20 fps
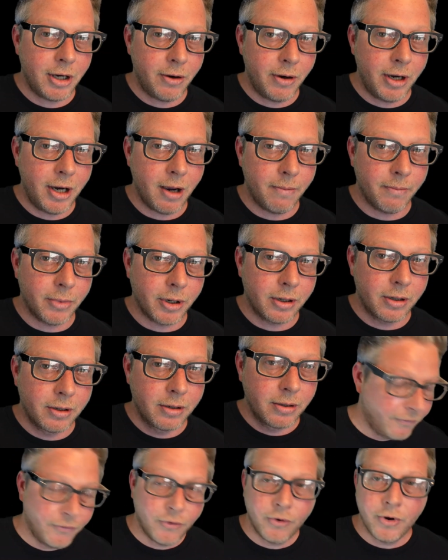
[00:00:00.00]
number,
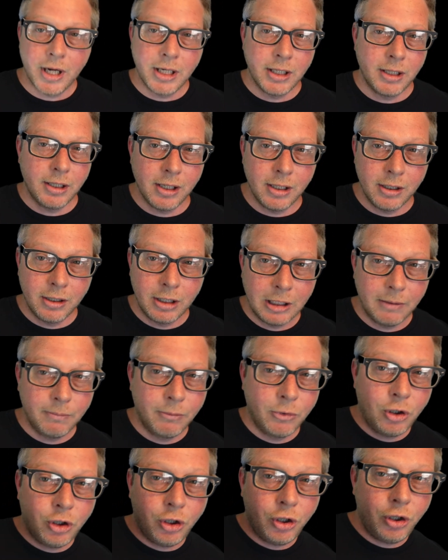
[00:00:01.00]
for instance,
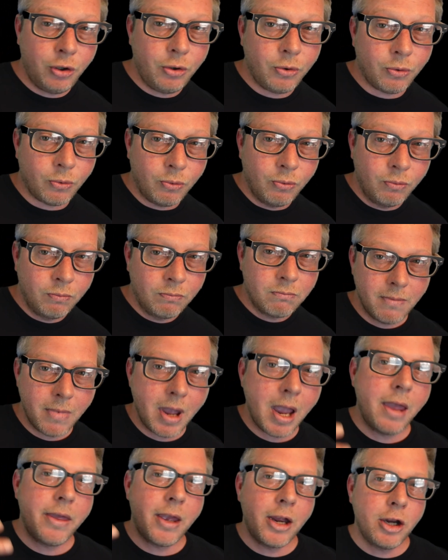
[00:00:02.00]
2,
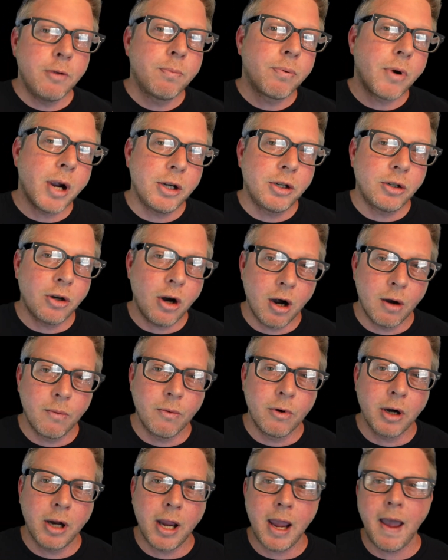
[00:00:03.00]
and then you price your
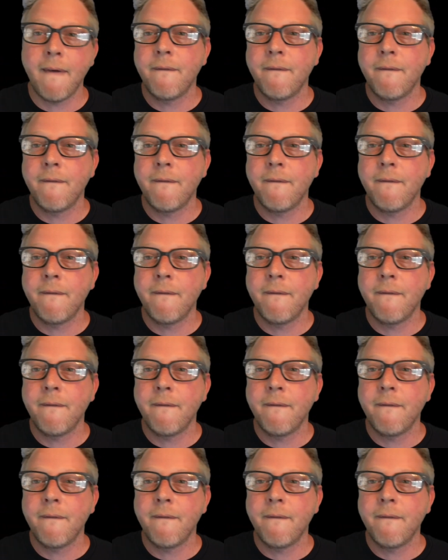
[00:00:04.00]
artwork at